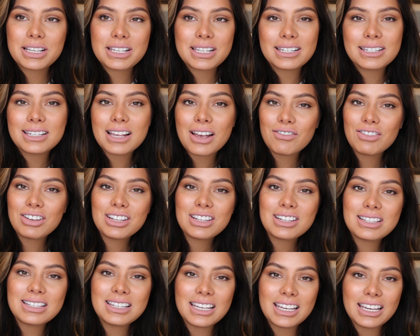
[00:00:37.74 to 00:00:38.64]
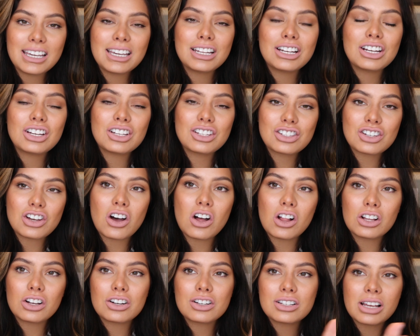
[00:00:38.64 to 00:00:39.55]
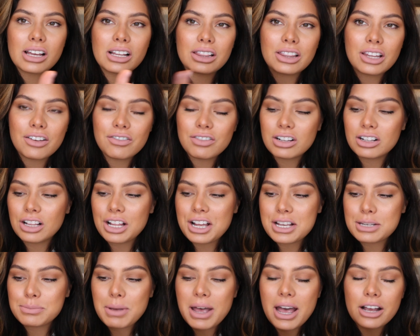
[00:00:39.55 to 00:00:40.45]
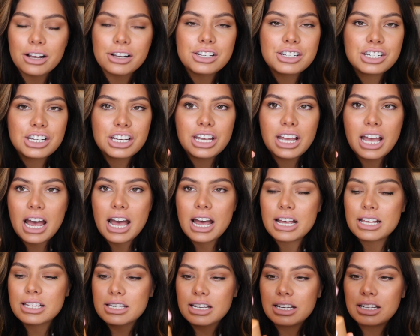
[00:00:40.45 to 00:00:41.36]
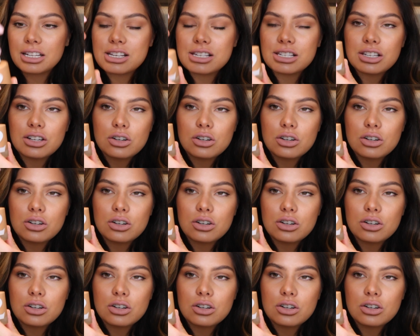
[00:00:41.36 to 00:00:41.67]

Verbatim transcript: $17. I love the glass packaging. It has like this